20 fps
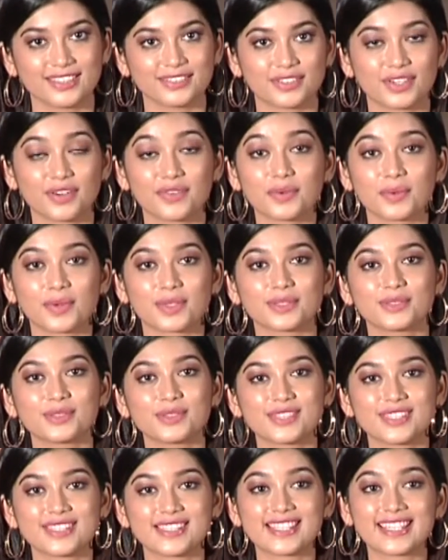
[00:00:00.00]
For everyone
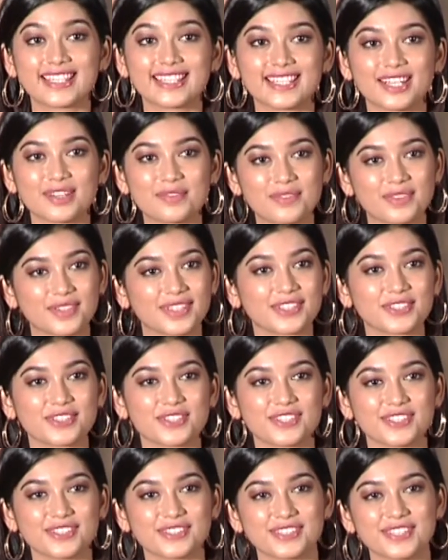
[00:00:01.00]
who's seen, I'm
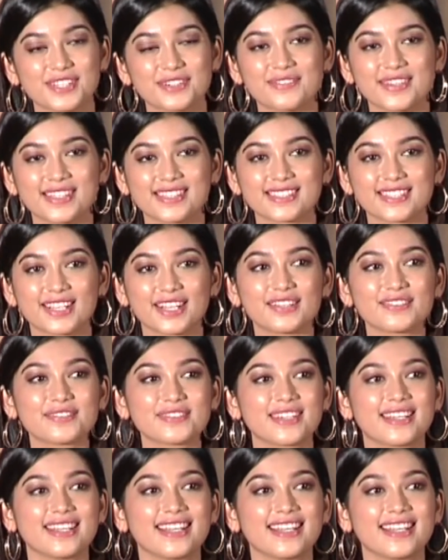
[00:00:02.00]
reintroducing myself,